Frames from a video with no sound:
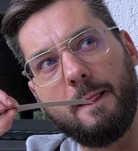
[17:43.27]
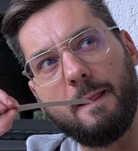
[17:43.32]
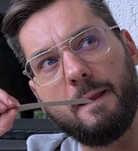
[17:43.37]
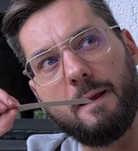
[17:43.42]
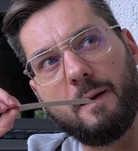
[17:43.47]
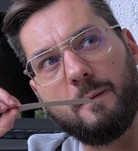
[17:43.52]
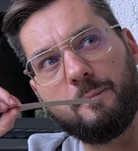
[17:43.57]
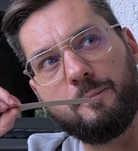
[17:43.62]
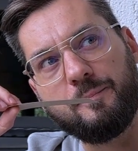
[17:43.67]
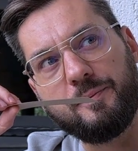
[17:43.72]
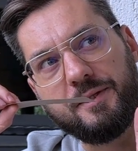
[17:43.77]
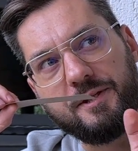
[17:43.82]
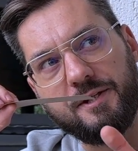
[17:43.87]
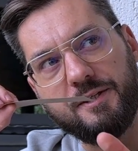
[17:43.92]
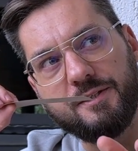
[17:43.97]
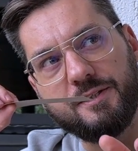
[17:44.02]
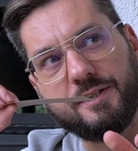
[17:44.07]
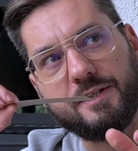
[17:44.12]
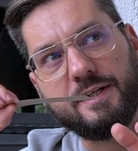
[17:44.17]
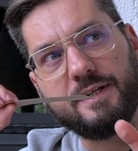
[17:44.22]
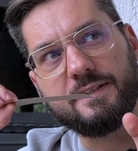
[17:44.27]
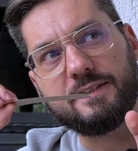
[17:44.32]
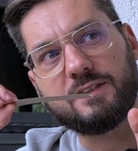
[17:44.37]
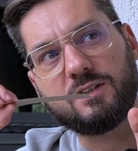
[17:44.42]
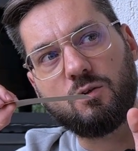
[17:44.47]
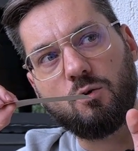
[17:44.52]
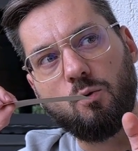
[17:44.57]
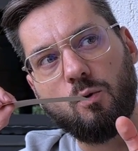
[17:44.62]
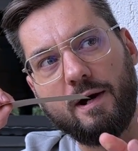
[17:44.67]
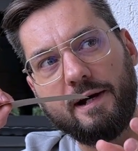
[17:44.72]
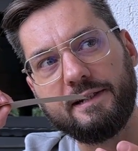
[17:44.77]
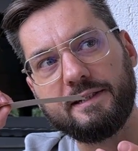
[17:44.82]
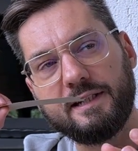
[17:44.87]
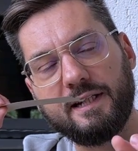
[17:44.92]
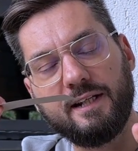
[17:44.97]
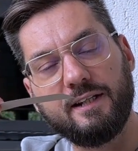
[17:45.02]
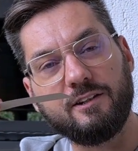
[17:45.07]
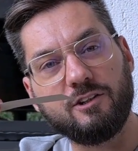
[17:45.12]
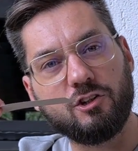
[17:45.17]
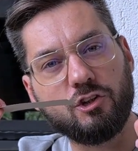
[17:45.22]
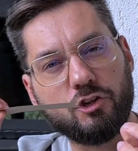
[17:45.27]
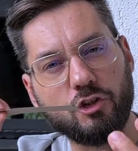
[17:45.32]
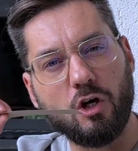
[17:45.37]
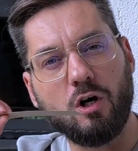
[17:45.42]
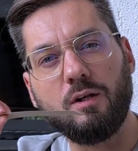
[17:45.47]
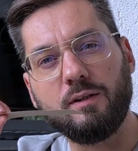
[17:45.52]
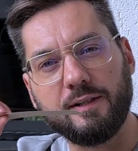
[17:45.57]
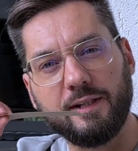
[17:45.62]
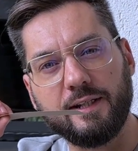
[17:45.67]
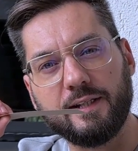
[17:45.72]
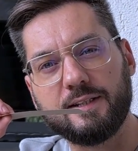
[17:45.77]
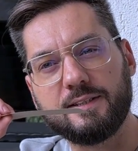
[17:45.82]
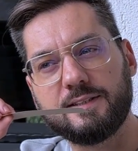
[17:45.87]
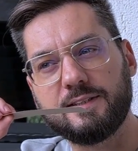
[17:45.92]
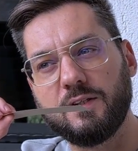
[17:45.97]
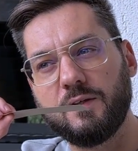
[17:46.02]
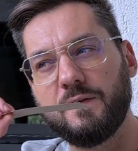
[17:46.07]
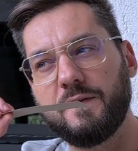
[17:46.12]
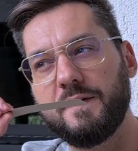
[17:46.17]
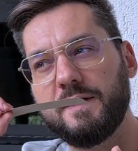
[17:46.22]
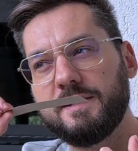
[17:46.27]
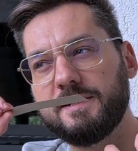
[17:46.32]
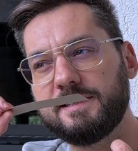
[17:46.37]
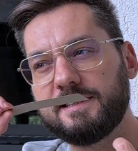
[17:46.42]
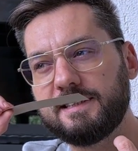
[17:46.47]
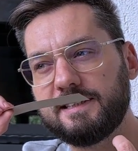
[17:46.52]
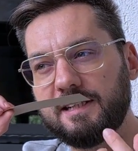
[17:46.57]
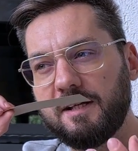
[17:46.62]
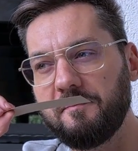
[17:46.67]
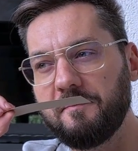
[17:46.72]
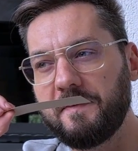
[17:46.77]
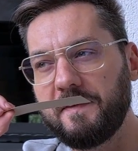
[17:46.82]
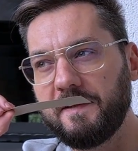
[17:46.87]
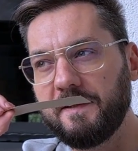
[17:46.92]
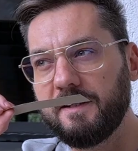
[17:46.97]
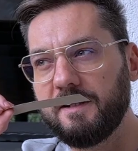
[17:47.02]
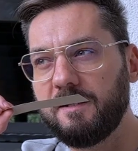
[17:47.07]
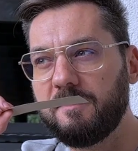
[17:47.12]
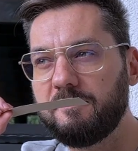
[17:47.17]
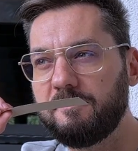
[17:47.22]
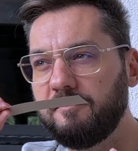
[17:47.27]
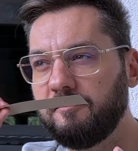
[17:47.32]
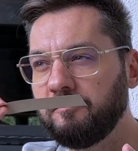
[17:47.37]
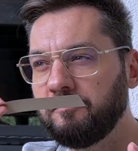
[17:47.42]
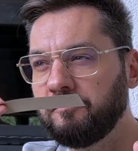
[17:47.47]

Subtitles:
appear as quite indolic. So there's something of